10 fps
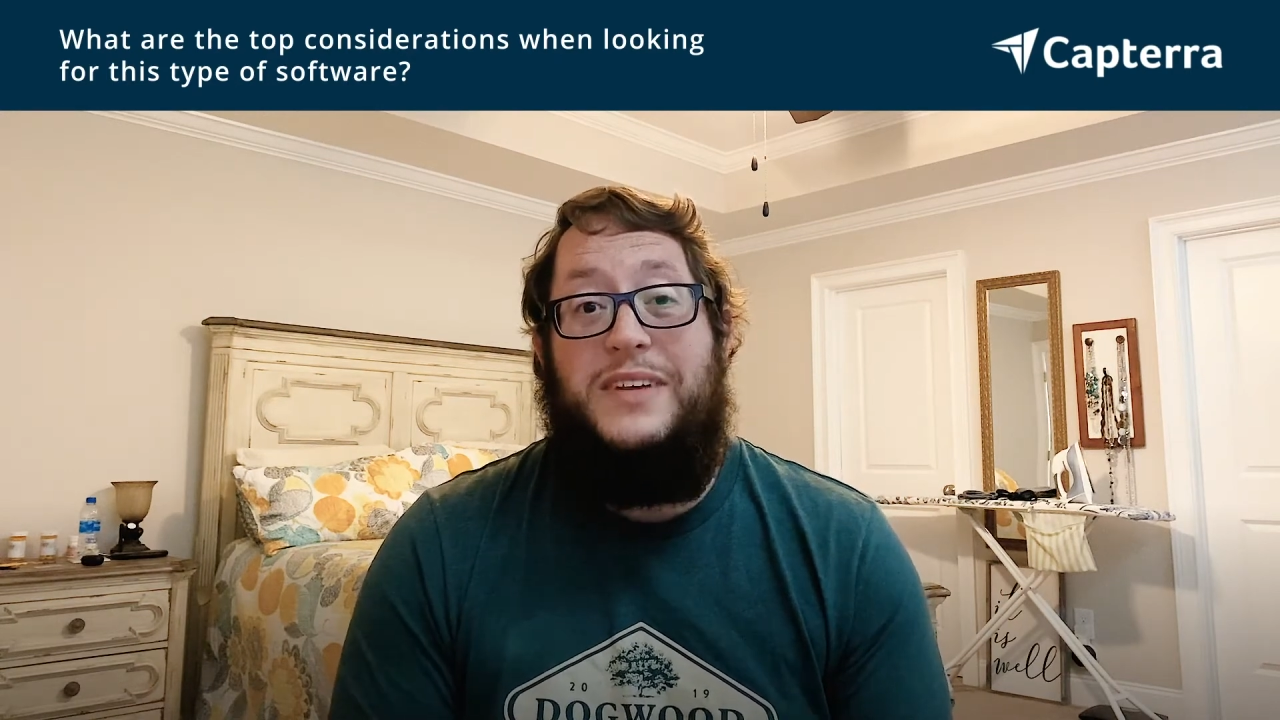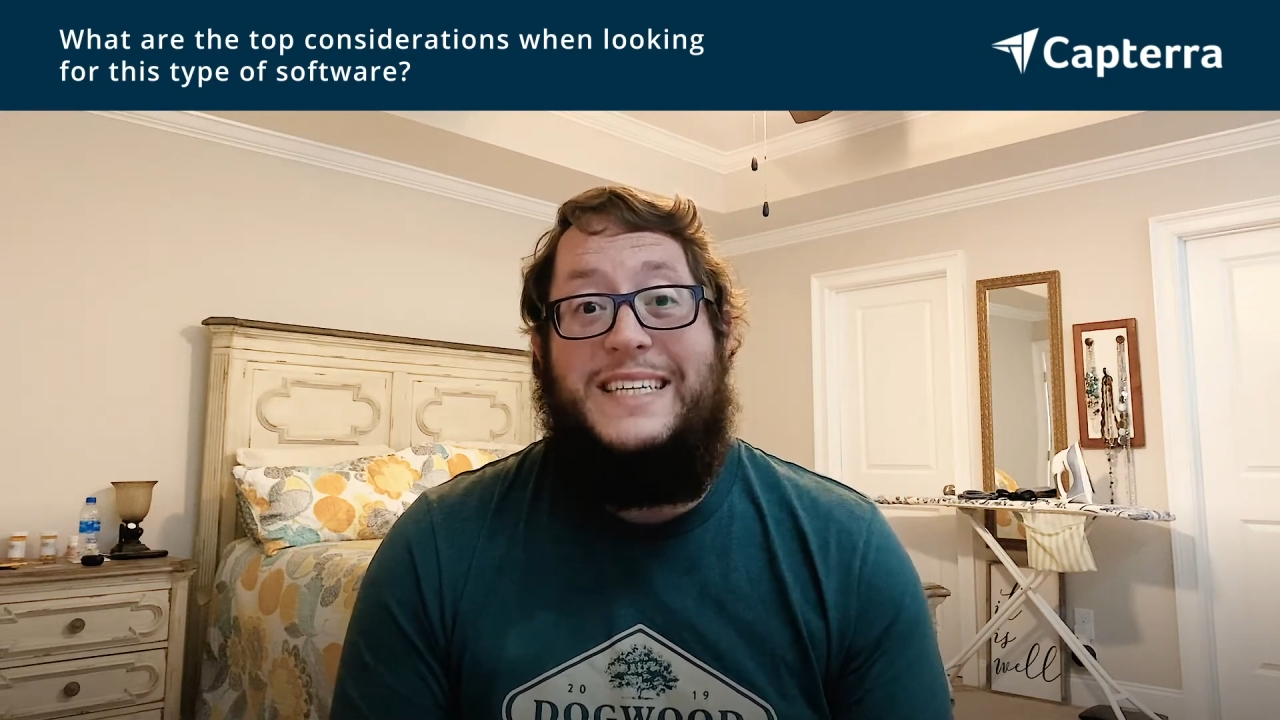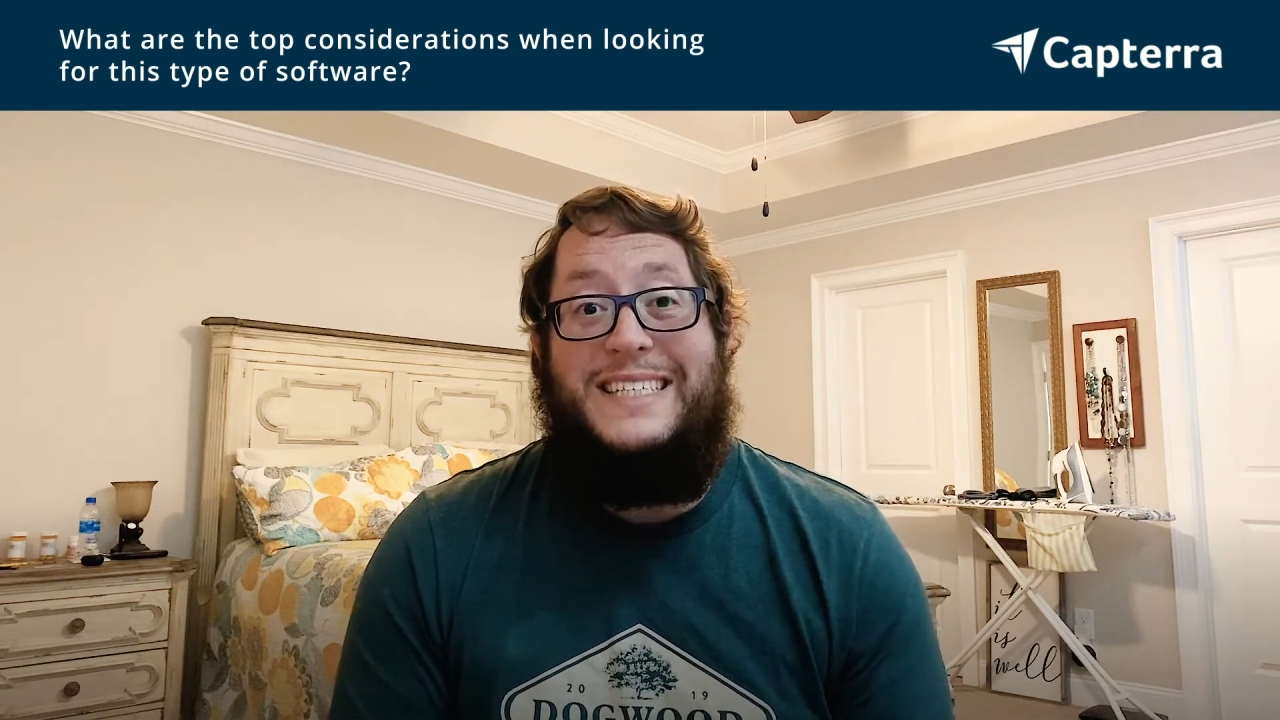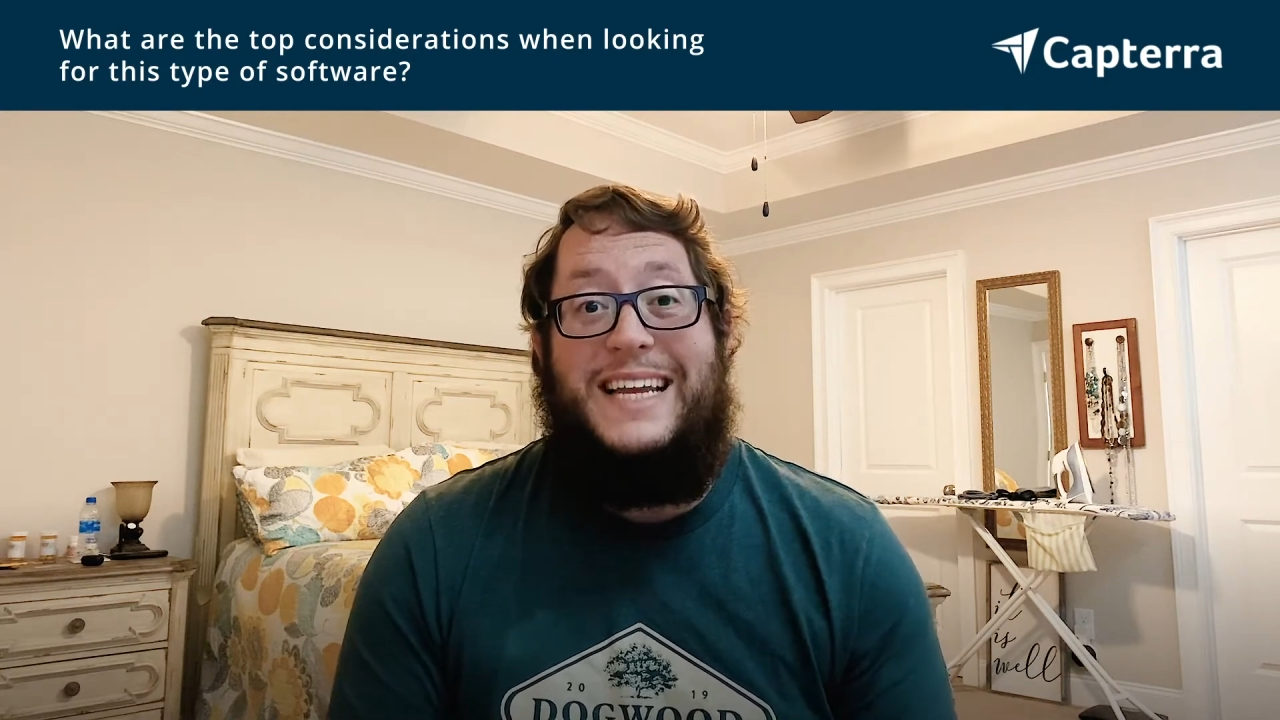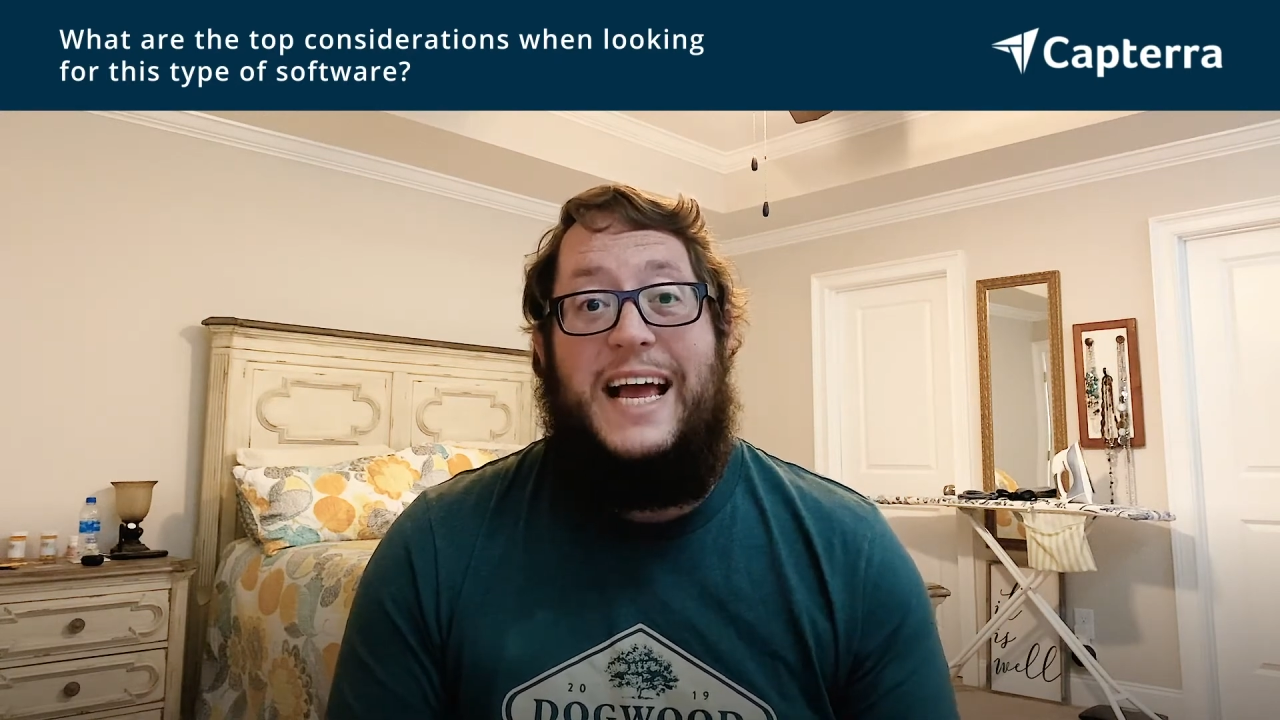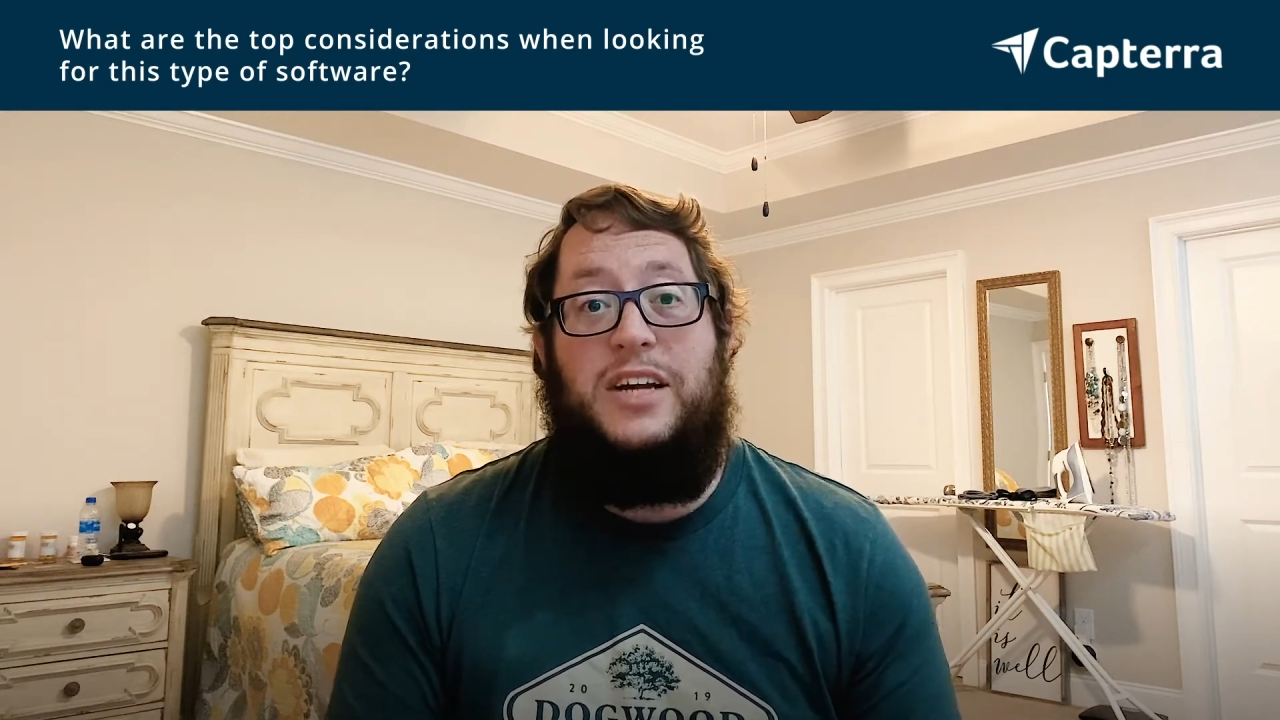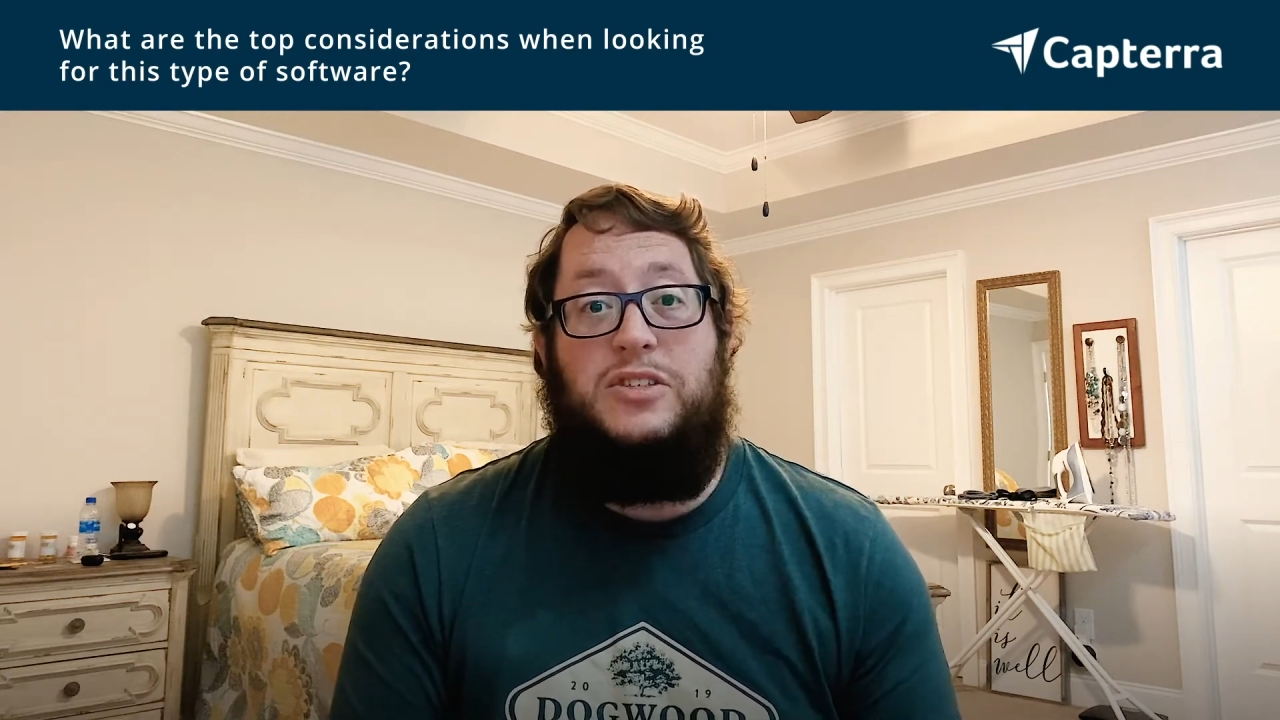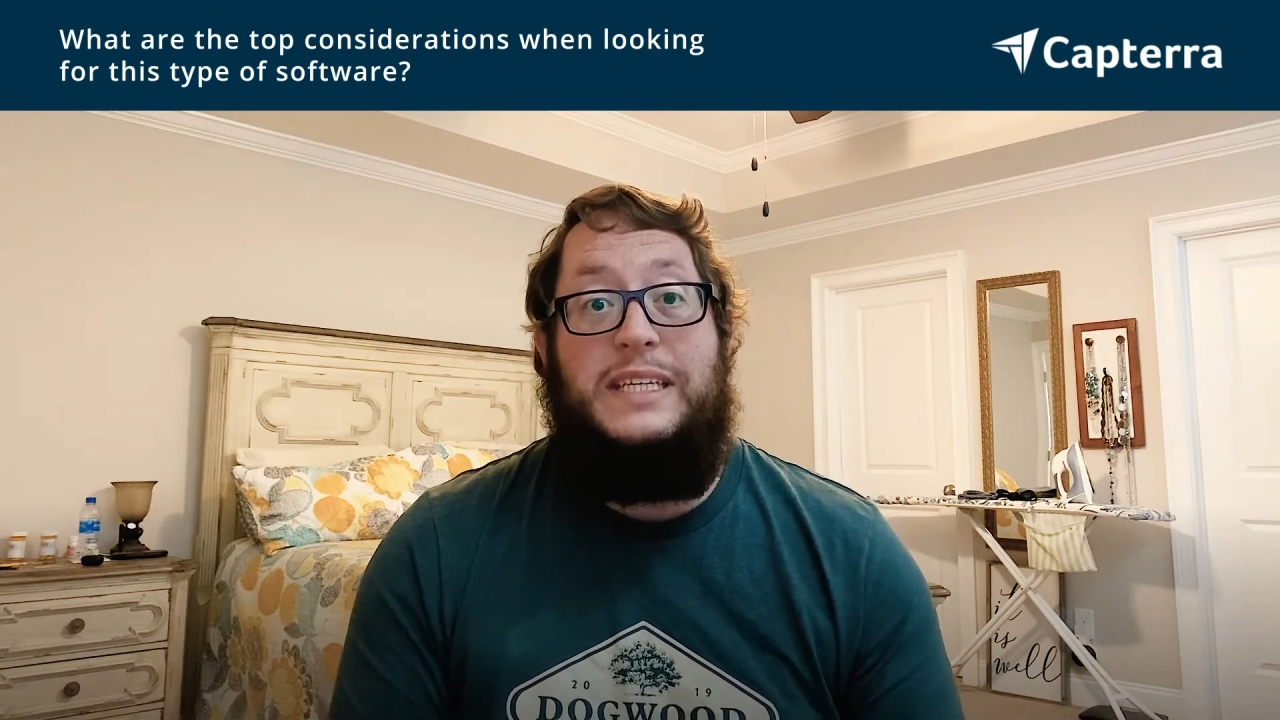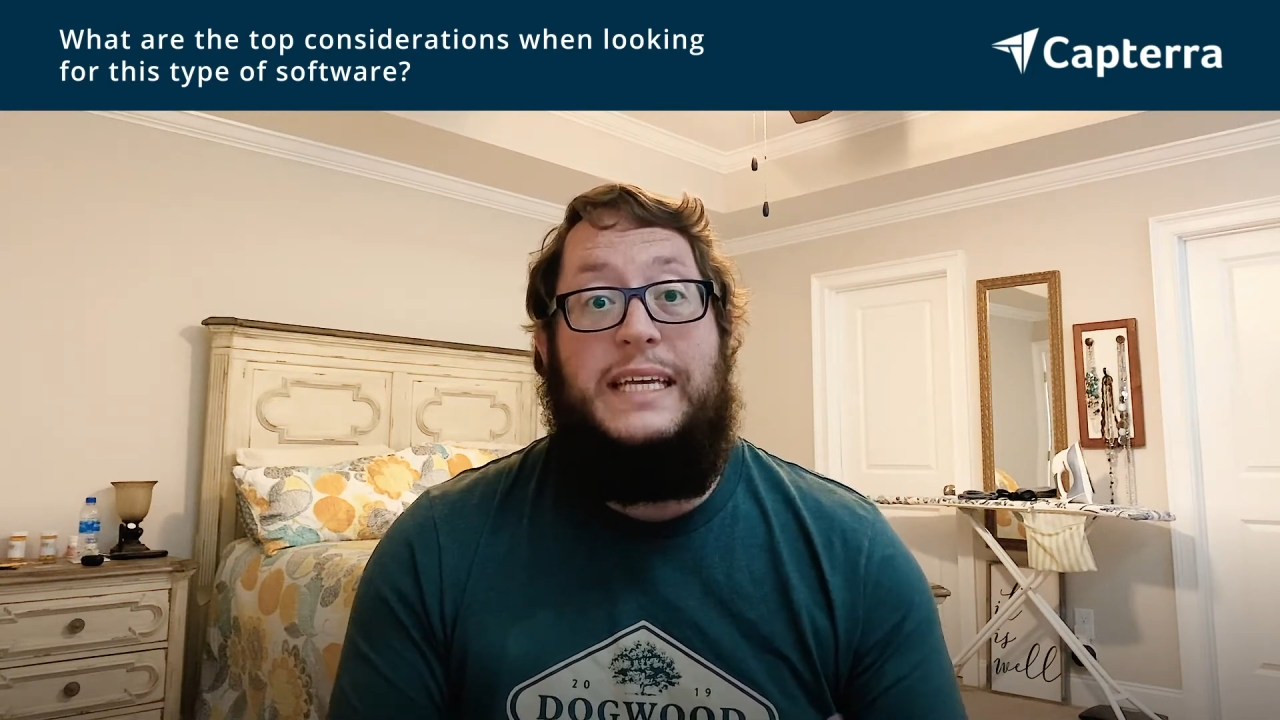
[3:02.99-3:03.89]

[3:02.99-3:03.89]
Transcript: Is it actually